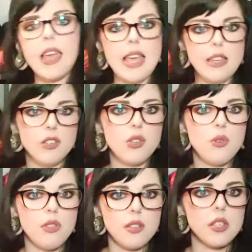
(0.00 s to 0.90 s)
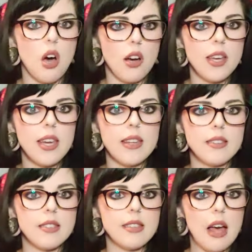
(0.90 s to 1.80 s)
into the sock
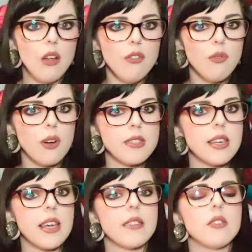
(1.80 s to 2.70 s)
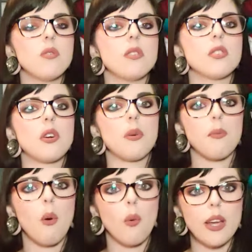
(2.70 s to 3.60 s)
itself once it gets to a certain
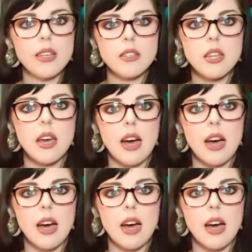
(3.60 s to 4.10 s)
point.